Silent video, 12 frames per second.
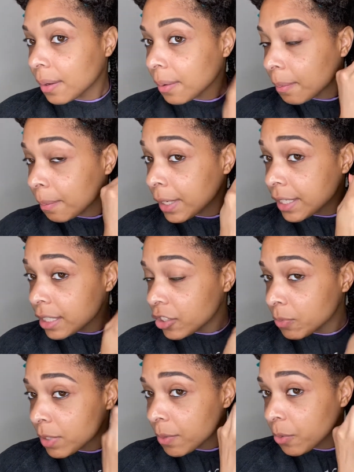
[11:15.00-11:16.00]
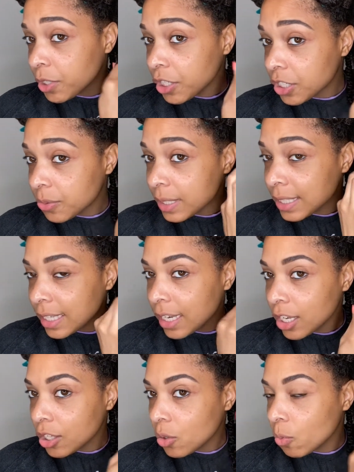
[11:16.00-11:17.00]
But just remember, when you're
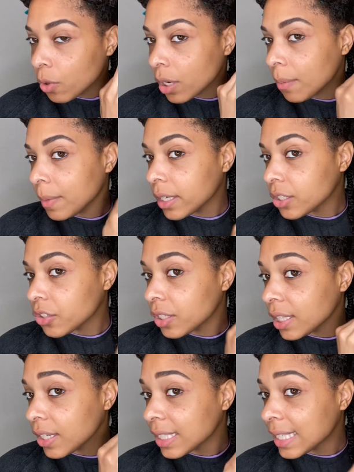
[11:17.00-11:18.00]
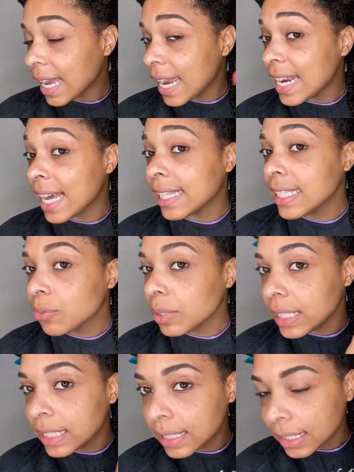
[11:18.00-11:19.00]
twisting, you want to make sure that they're tight. Now, this one
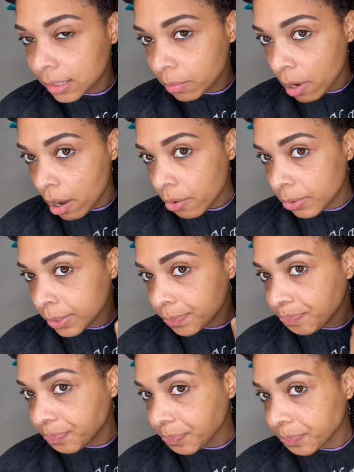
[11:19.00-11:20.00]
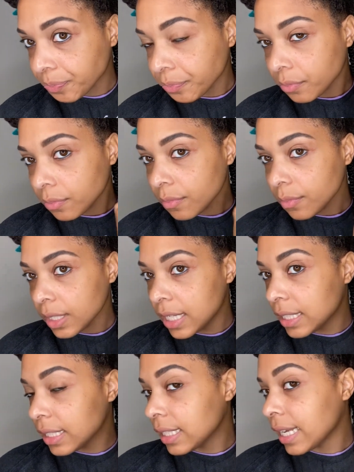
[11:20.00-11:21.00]
is a small one.
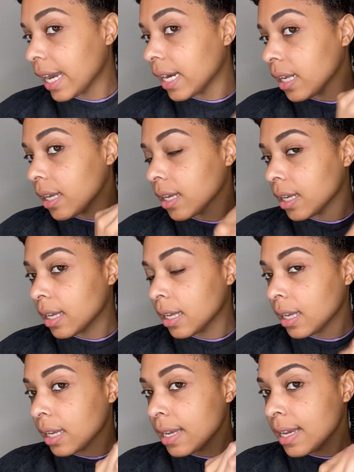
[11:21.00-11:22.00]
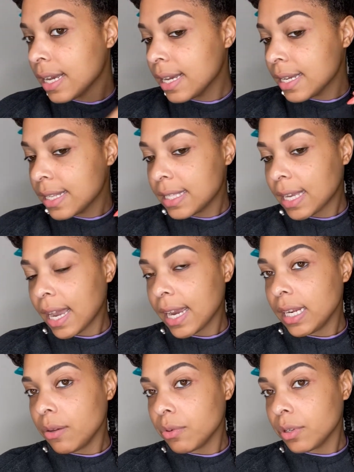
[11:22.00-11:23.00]
This is a tiny
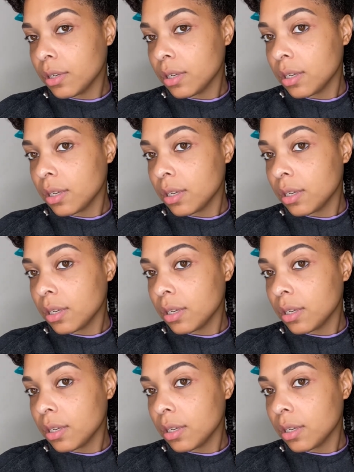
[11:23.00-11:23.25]
one.